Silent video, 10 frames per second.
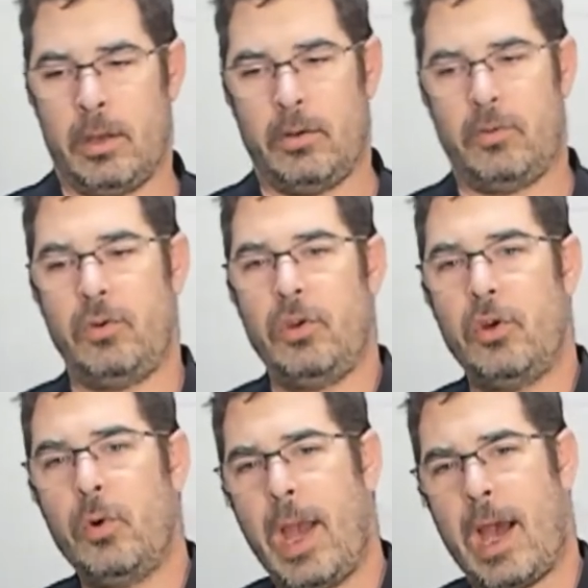Do
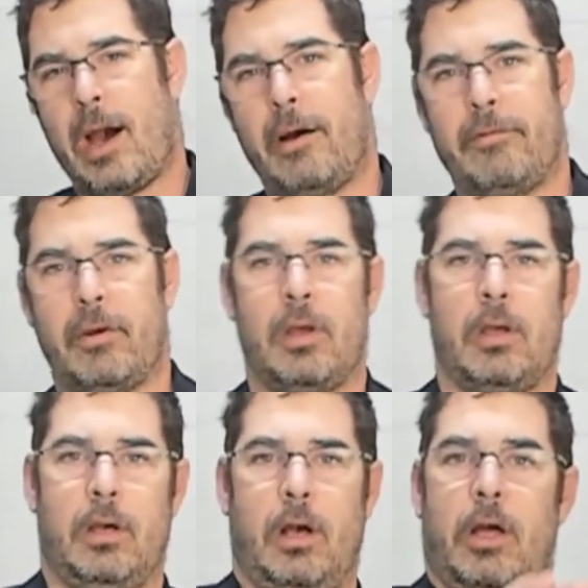you have
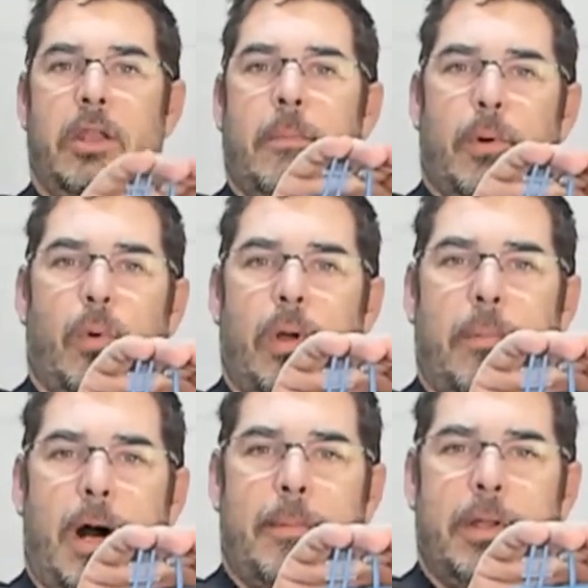a number one
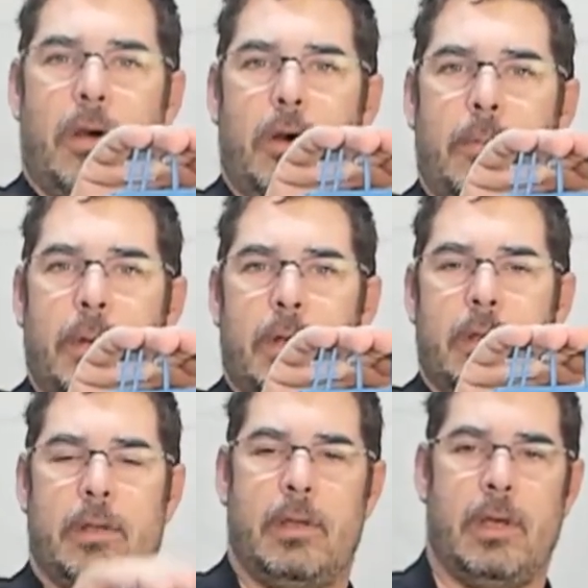mom at home?
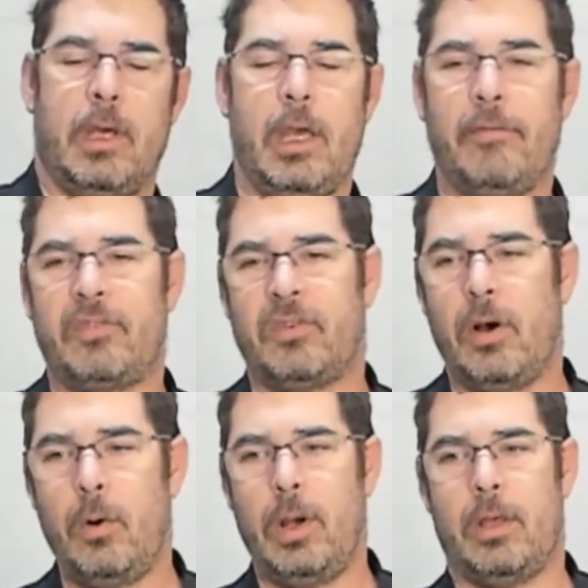If
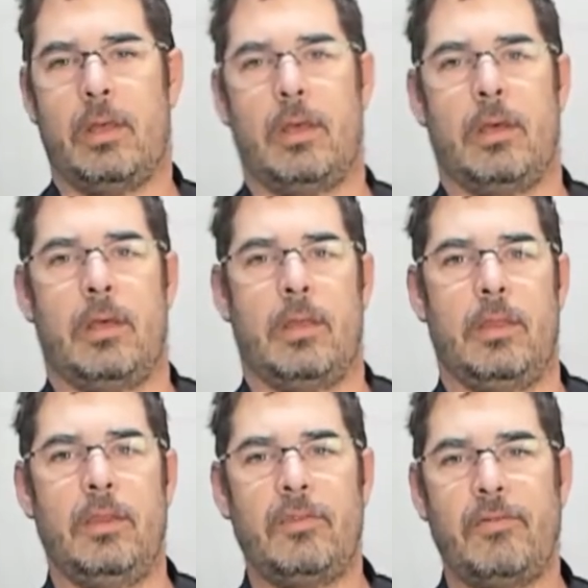so,
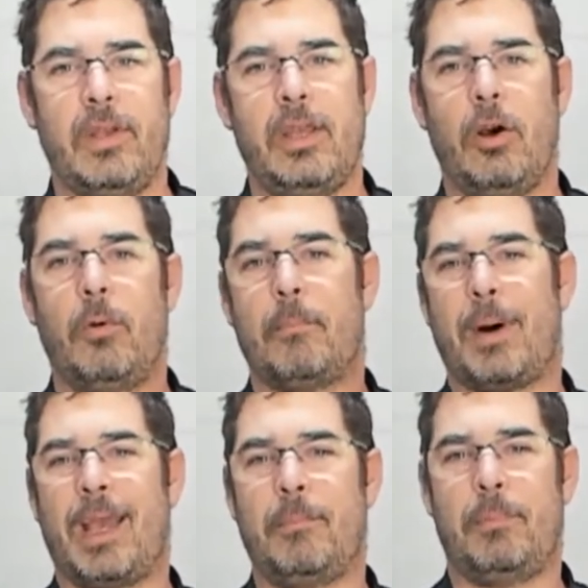this video
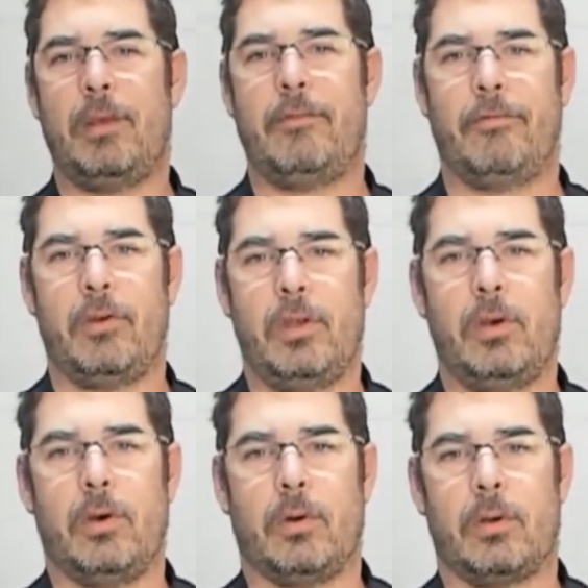might be for
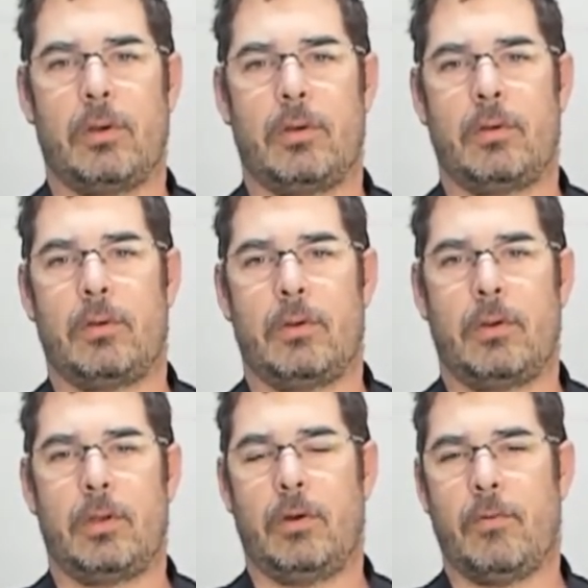you.
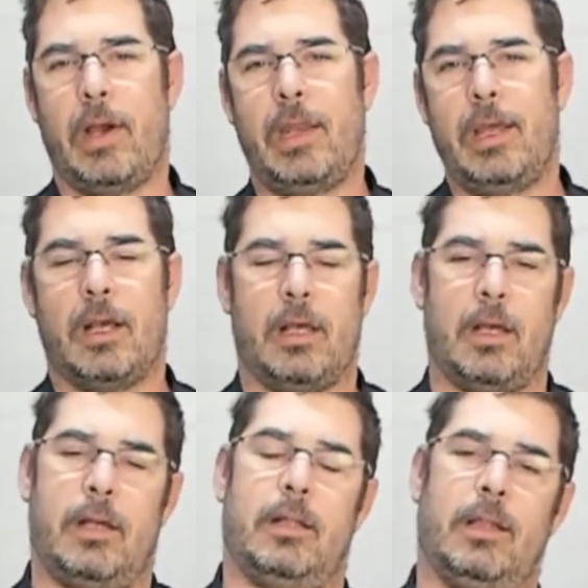You ready?
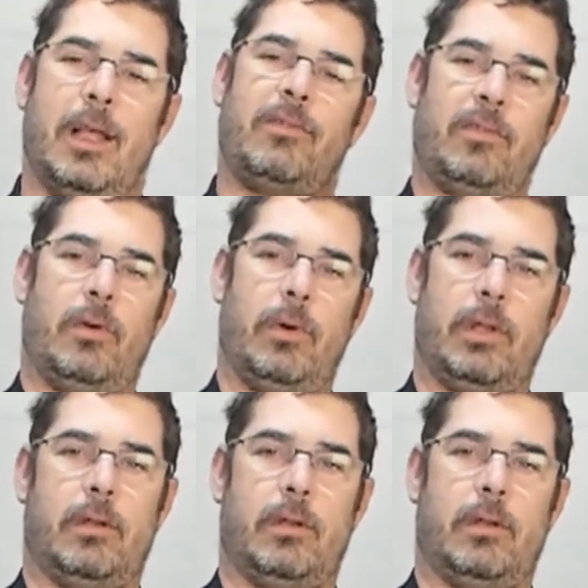Let's do it.